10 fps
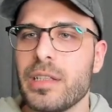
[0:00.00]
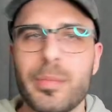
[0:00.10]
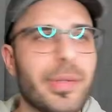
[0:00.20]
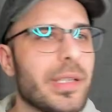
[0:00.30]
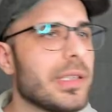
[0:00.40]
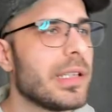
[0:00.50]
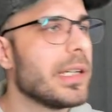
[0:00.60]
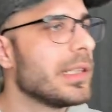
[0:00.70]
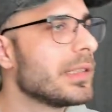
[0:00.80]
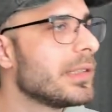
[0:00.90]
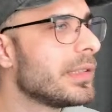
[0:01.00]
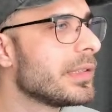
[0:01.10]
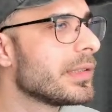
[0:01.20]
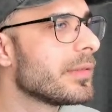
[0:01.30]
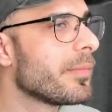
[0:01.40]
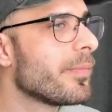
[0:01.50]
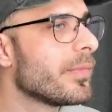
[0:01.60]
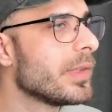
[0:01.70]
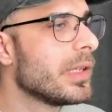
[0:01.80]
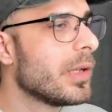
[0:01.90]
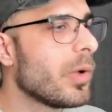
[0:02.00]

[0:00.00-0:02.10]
bit like, well,